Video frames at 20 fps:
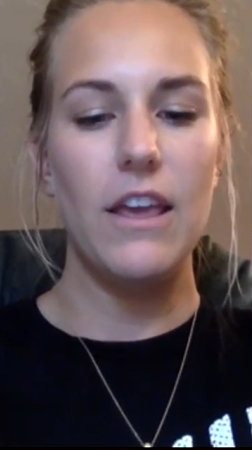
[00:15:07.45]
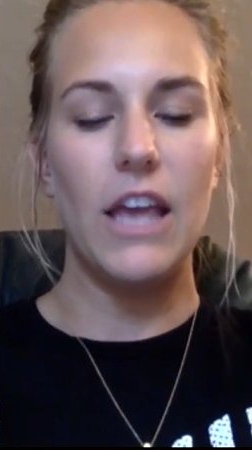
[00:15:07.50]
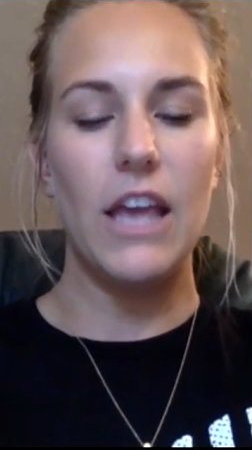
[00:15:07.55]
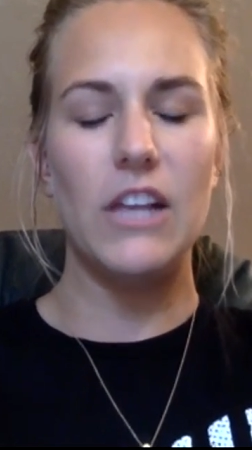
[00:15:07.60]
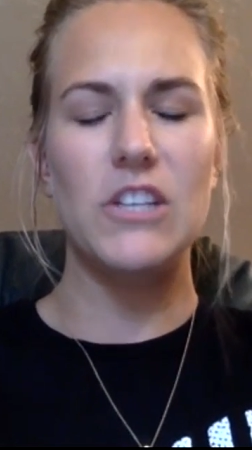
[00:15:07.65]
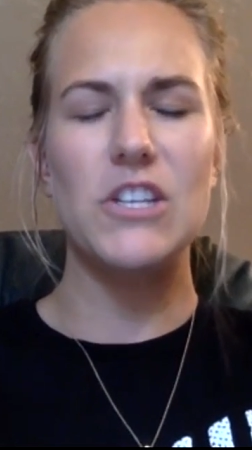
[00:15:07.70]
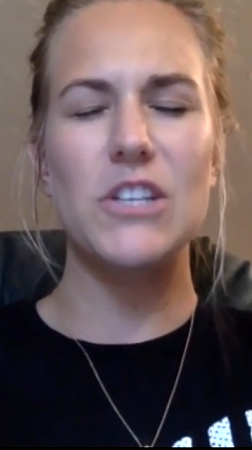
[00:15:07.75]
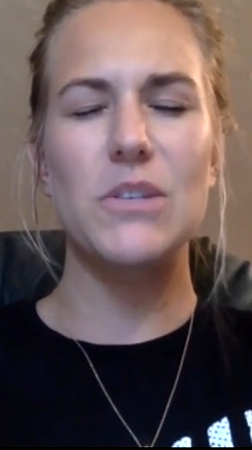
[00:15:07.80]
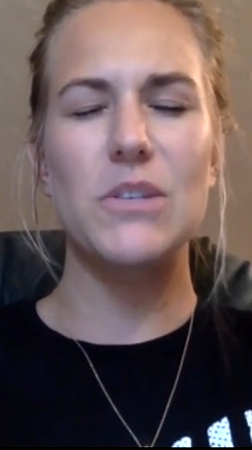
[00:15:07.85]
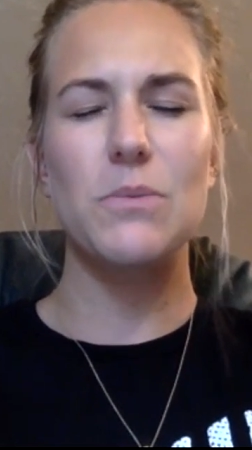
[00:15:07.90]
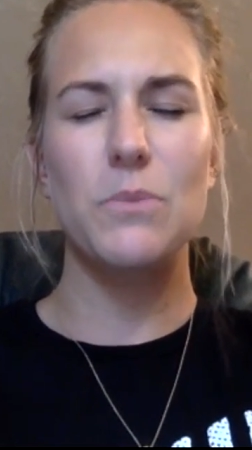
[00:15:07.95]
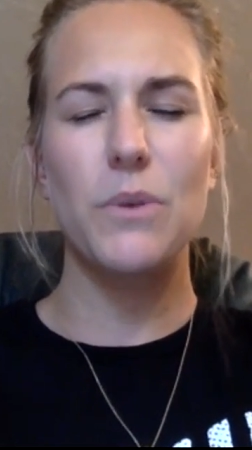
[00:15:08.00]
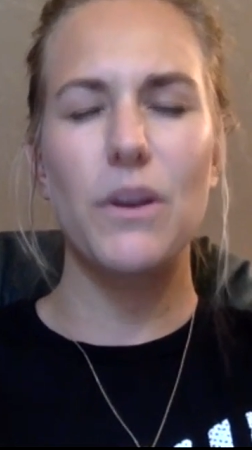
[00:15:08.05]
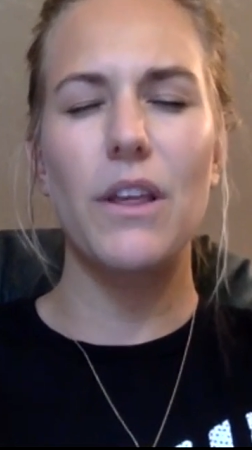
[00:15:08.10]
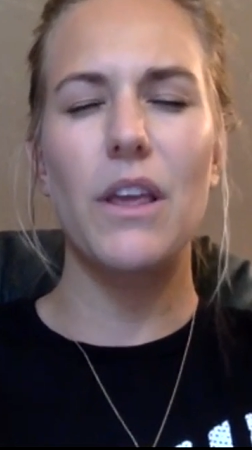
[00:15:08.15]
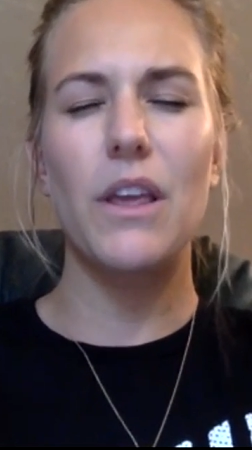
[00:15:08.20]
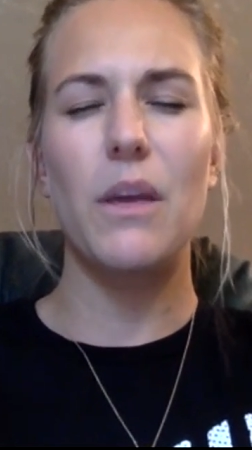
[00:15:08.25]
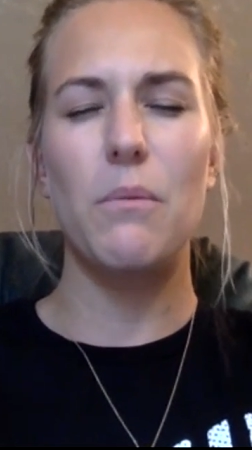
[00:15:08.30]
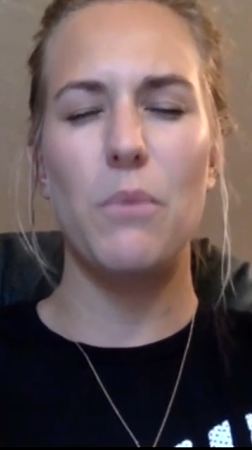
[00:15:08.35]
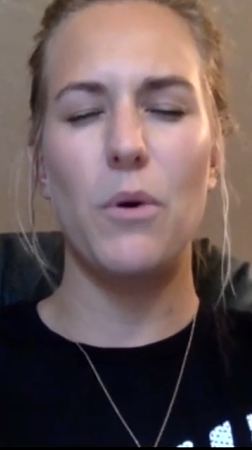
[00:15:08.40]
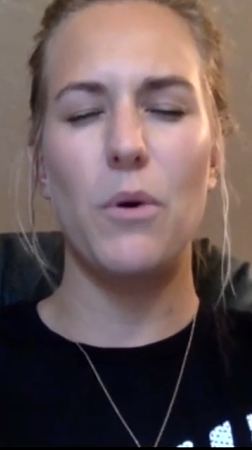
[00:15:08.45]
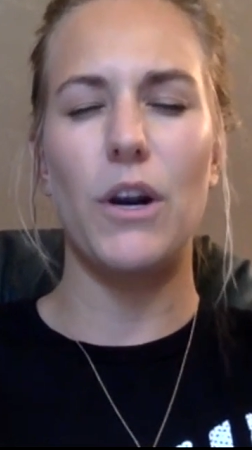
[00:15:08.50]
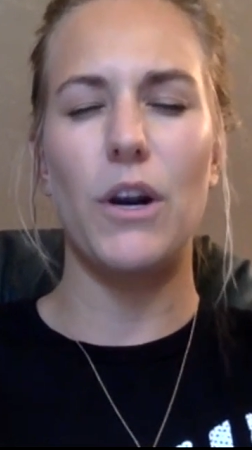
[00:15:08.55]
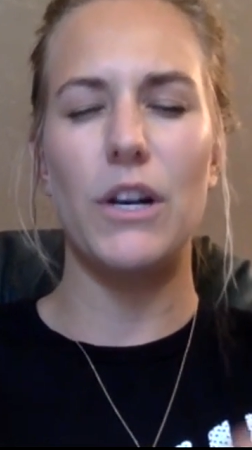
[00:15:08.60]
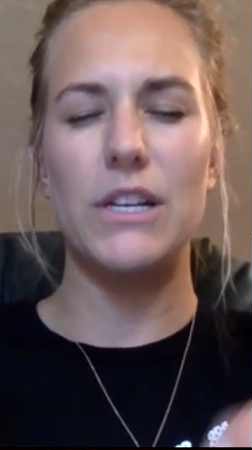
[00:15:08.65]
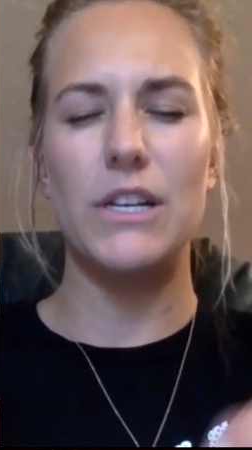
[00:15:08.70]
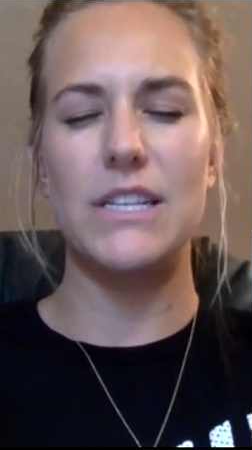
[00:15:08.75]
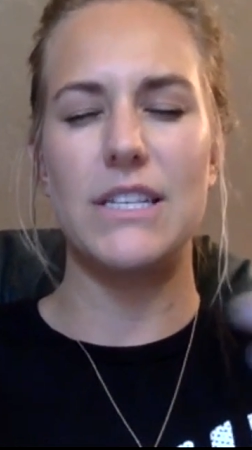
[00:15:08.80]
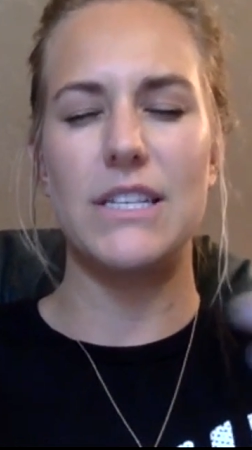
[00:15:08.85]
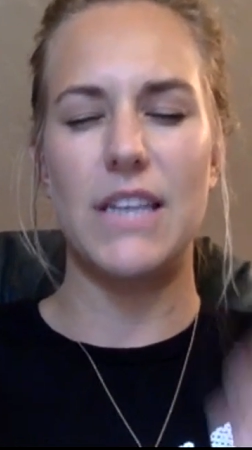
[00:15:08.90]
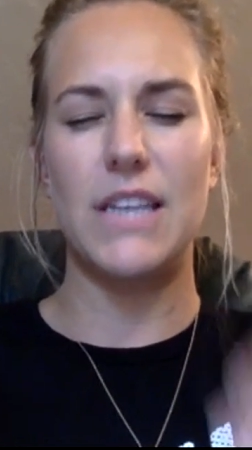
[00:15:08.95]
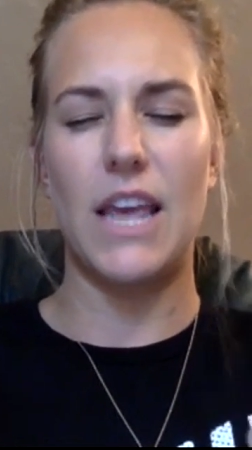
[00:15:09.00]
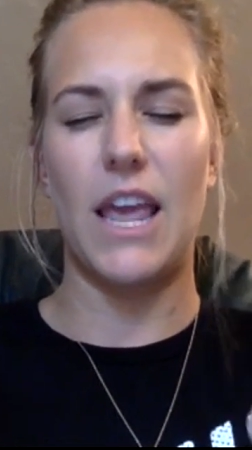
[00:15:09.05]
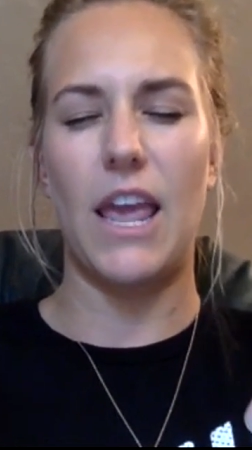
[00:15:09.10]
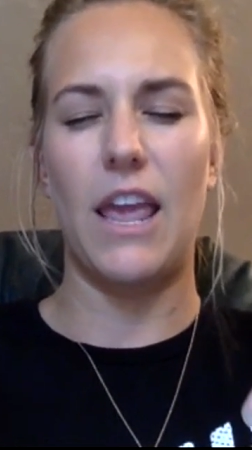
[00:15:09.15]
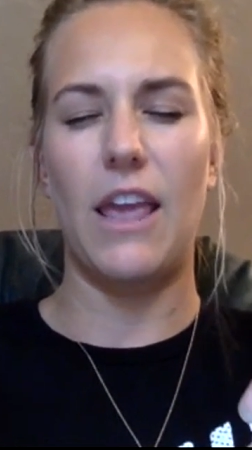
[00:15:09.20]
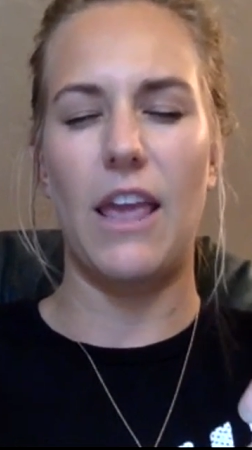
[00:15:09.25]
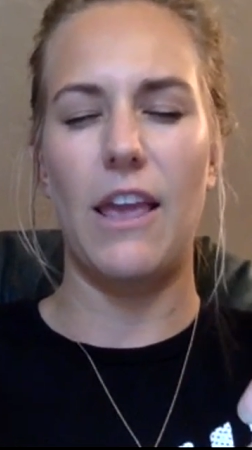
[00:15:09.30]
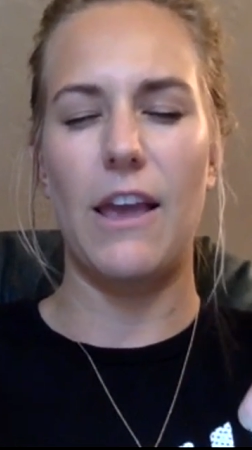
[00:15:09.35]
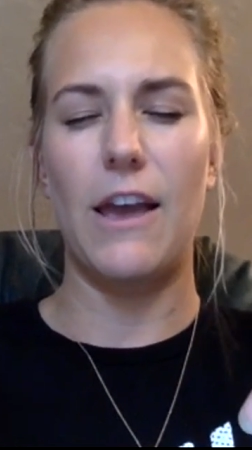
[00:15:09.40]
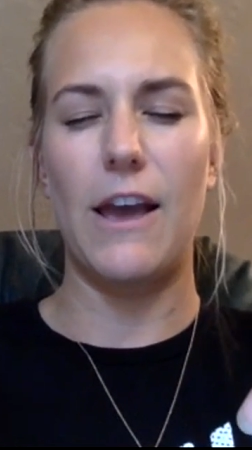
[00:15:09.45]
It's just really important to stay